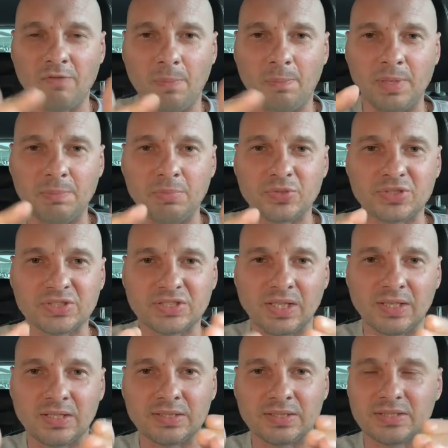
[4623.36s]
other people
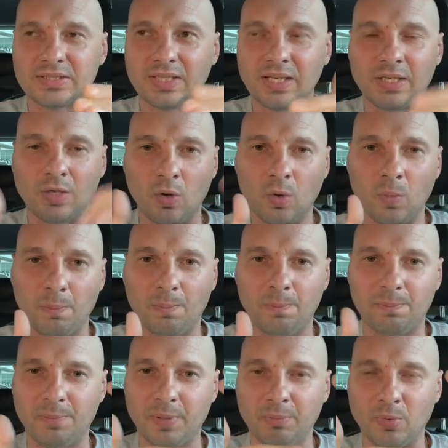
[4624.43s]
selling, or
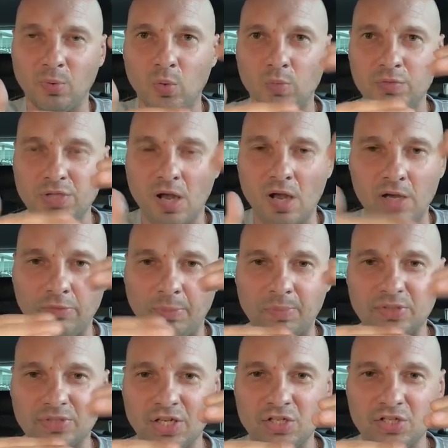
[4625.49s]
people who is higher
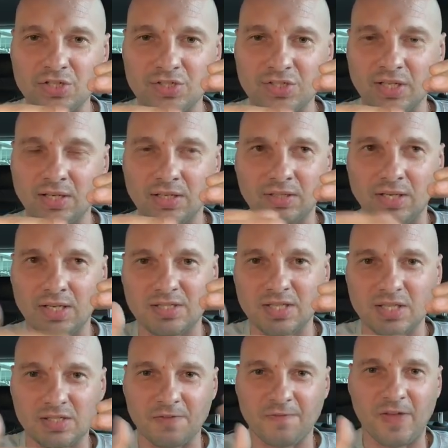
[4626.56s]
reputation selling, let's
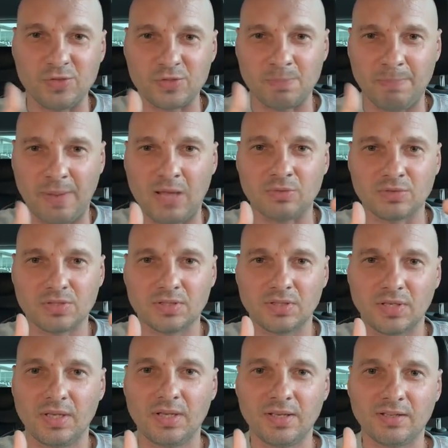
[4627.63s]
say it's £1,000,
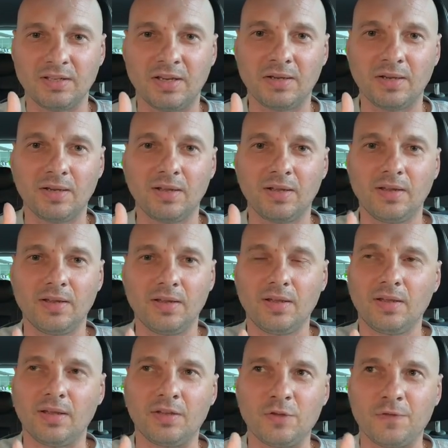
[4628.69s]
yeah,
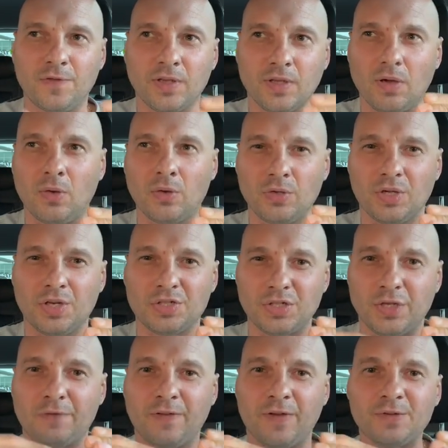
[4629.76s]
and you think, oh, you're gonna
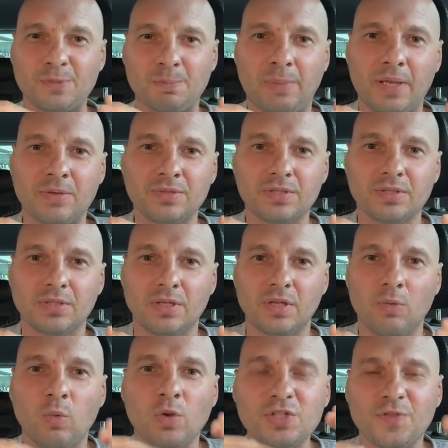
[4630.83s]
say £1,000?
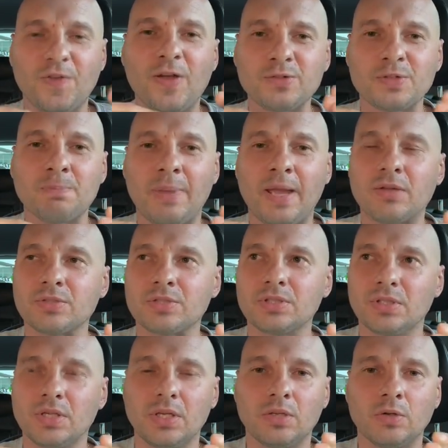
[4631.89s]
What's £1,000?
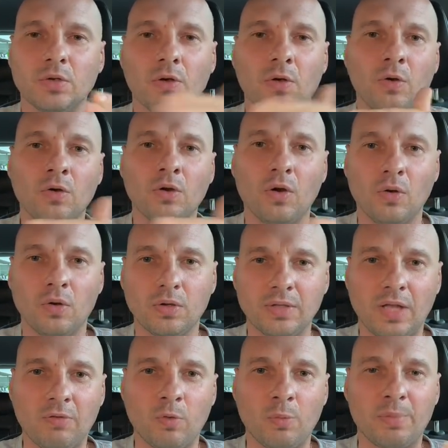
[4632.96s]
And
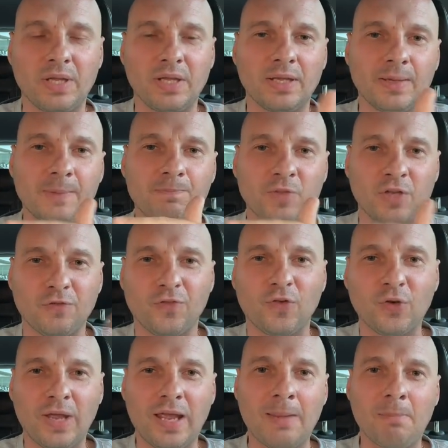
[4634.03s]
that will be, in
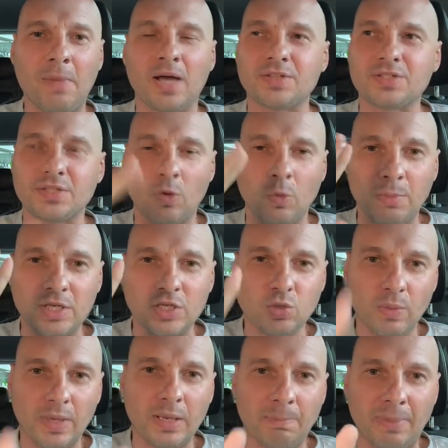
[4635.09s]
48 months, there will be
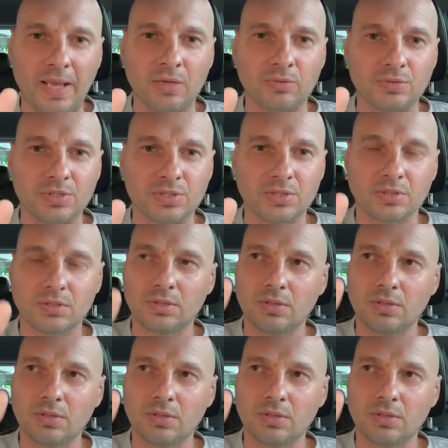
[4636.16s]
£20